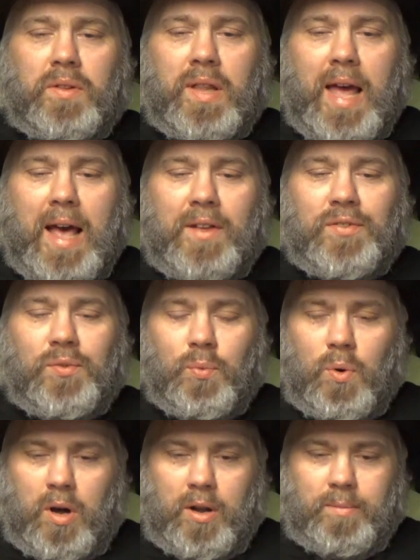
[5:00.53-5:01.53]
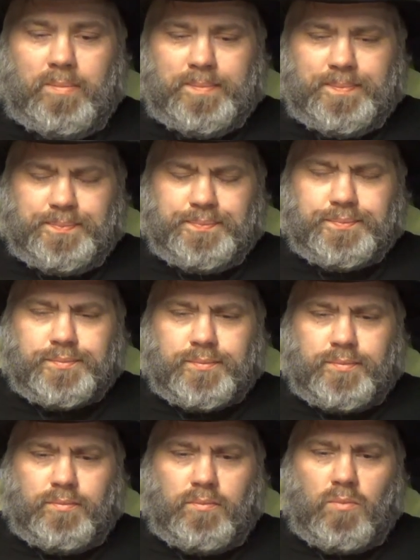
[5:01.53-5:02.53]
last one
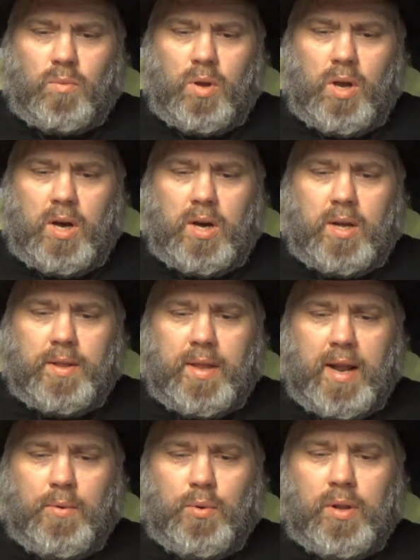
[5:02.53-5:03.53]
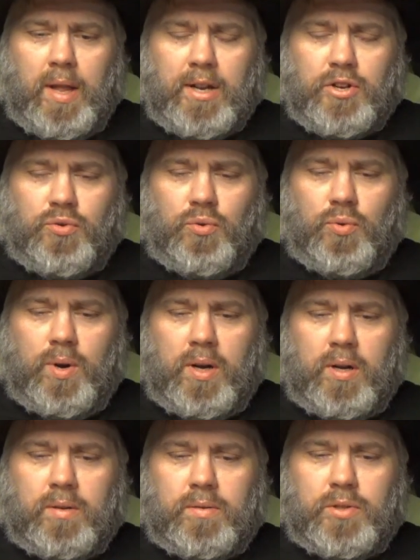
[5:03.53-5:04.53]
that I would like
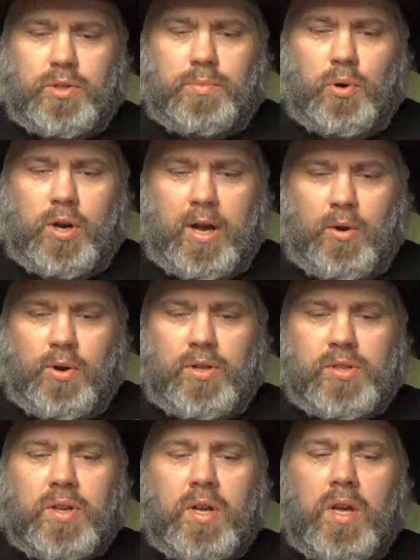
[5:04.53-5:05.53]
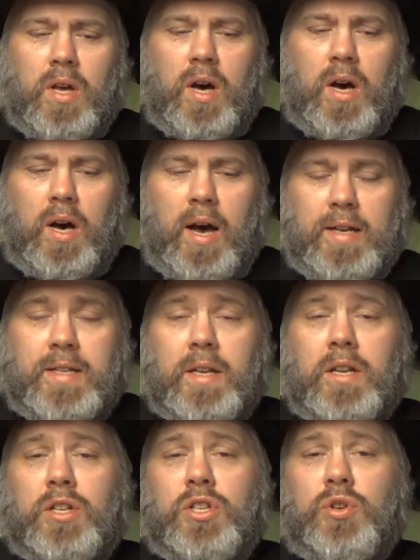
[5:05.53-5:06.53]
to put out is I
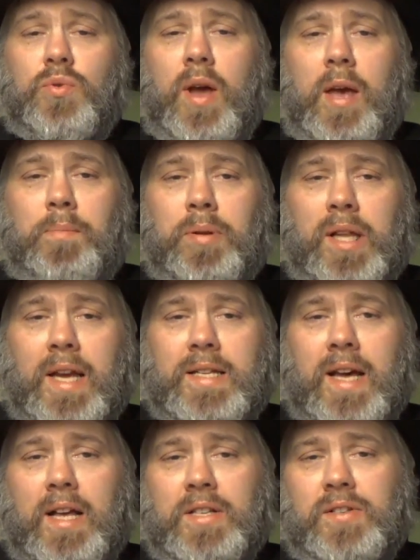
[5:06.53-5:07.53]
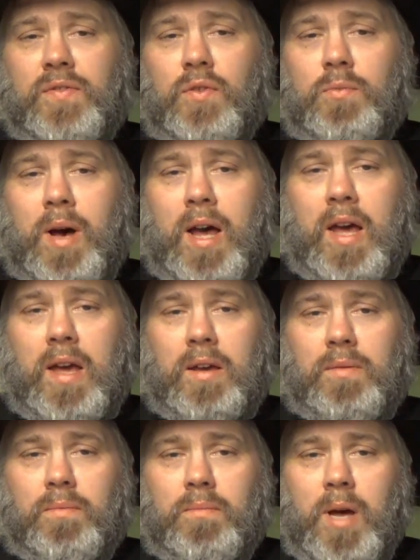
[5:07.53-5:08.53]
did do a playtest for
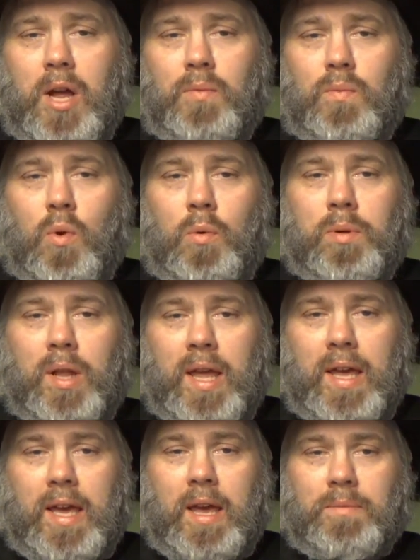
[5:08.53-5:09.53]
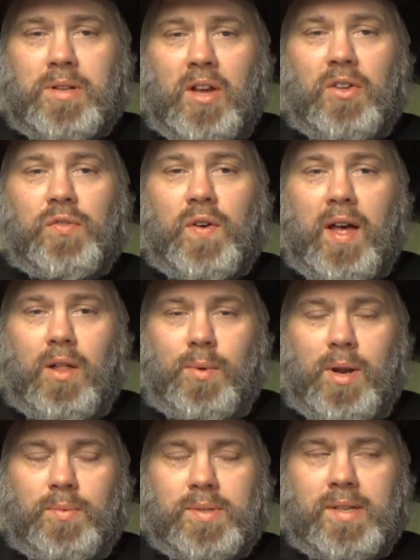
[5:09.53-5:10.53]
my role-playing game Dice File
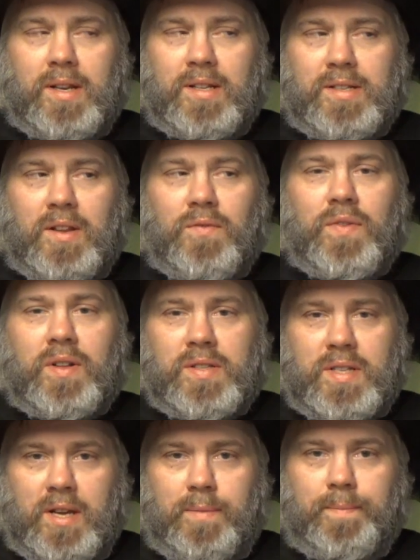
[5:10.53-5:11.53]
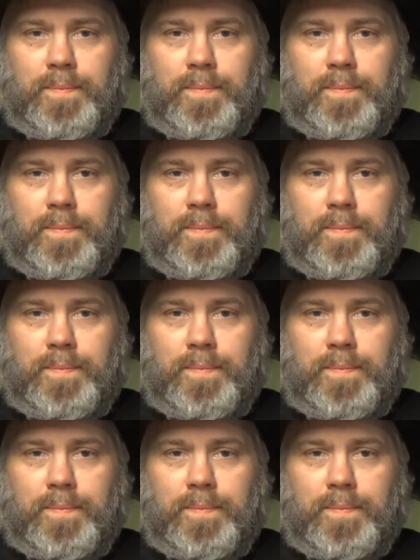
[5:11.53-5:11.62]
when it was in its infancy.